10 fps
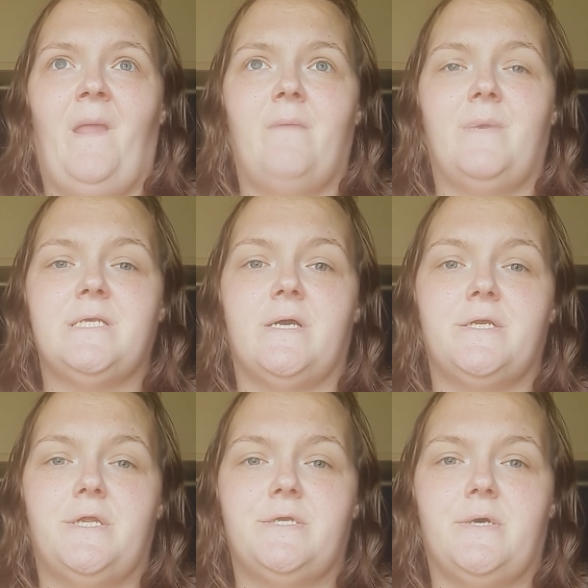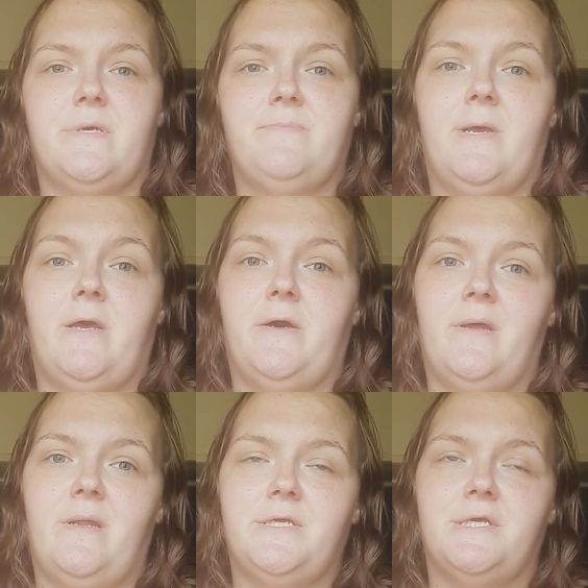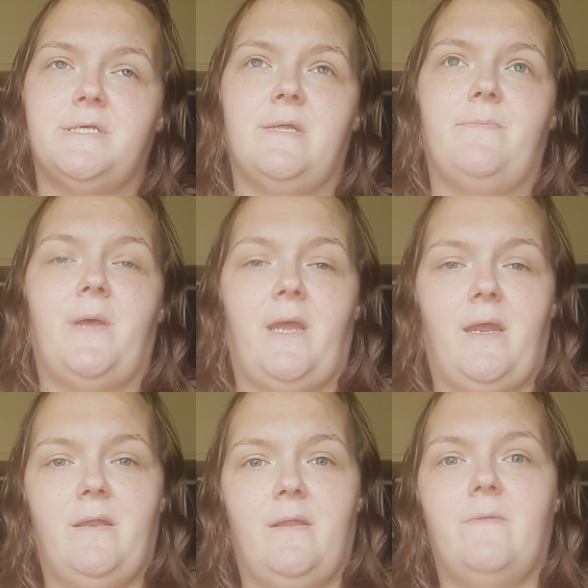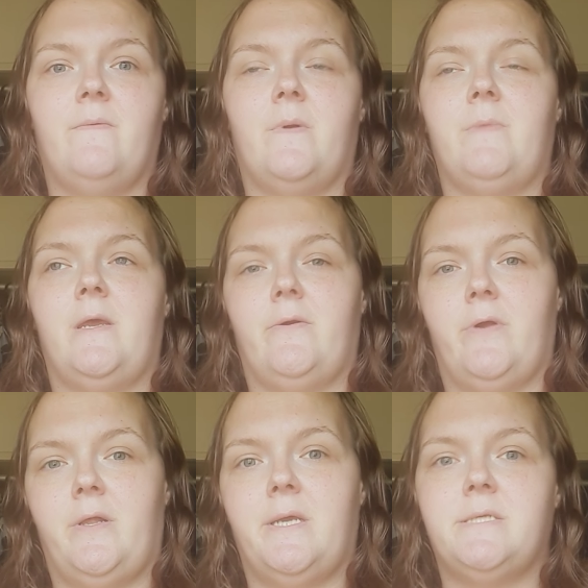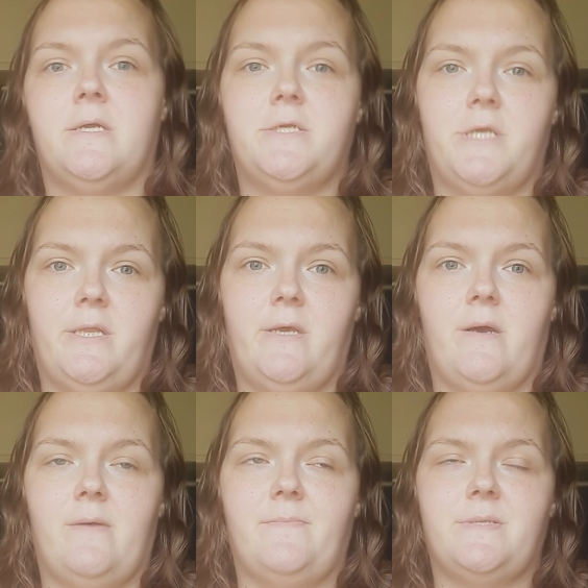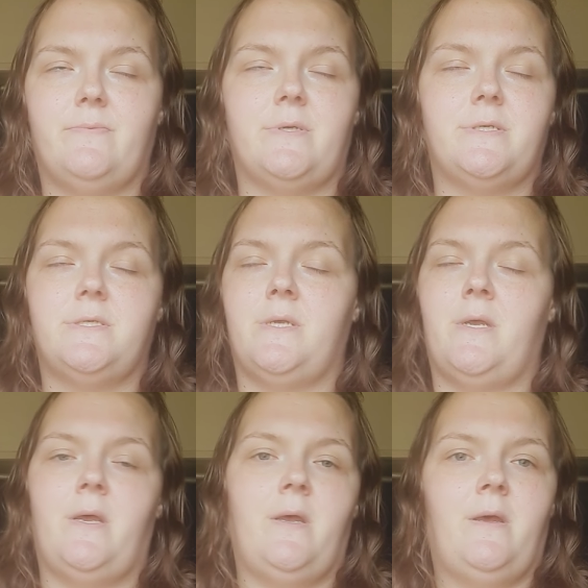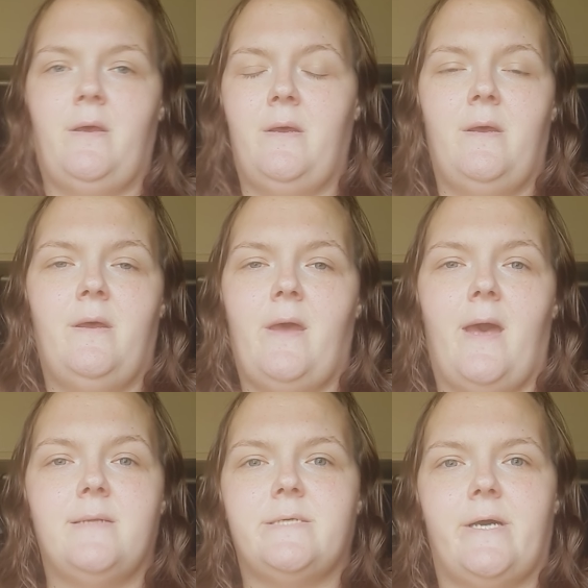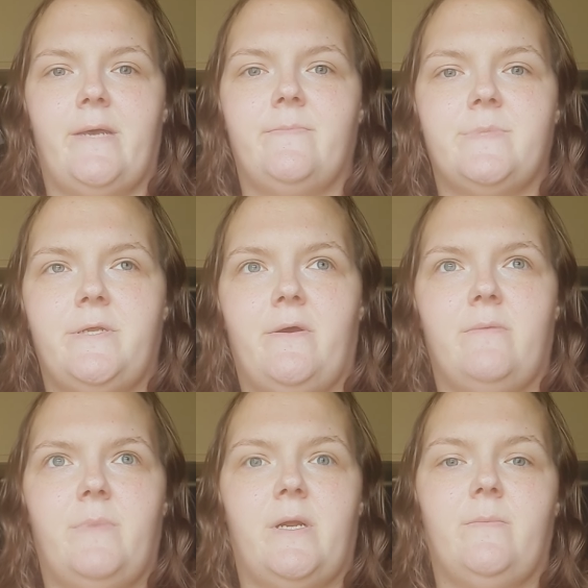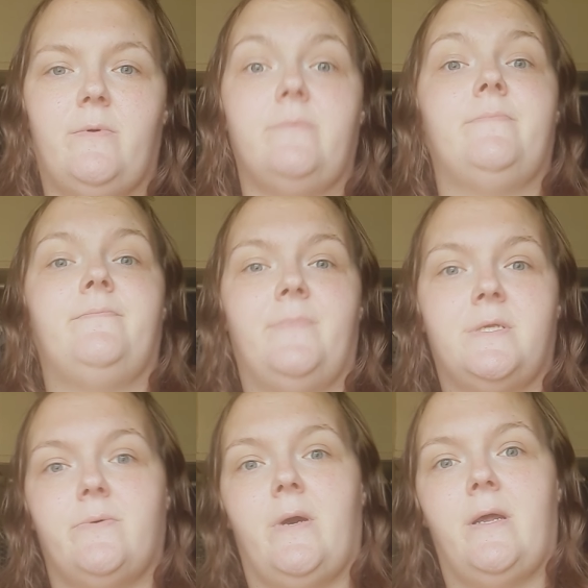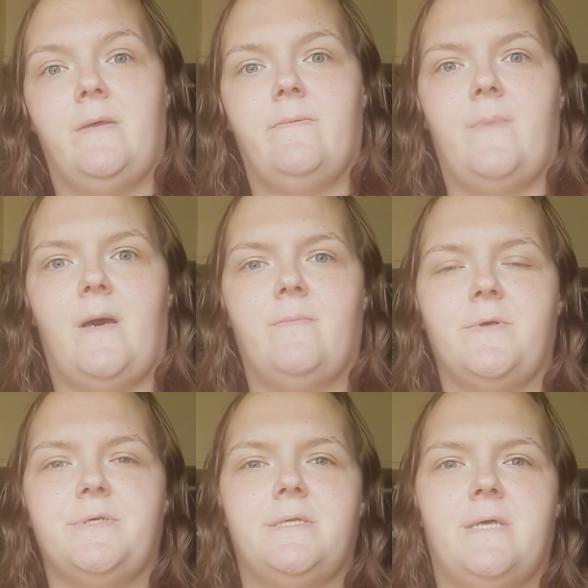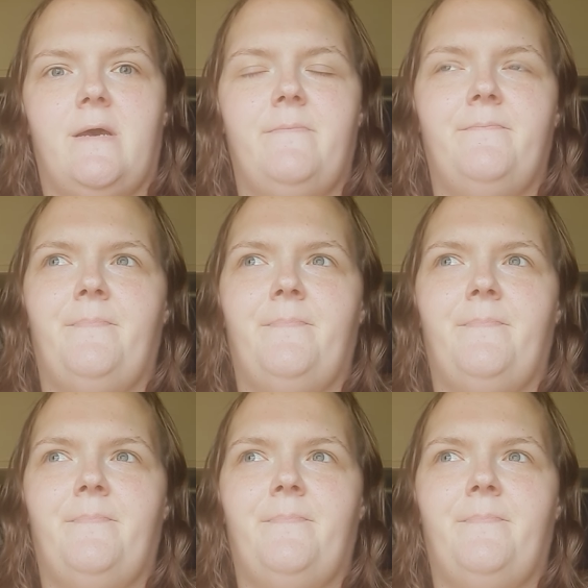my suction has always been good. It's just the pain from the acrylic touching the gums was at times, unbearable. That's why I leave them out most of the time.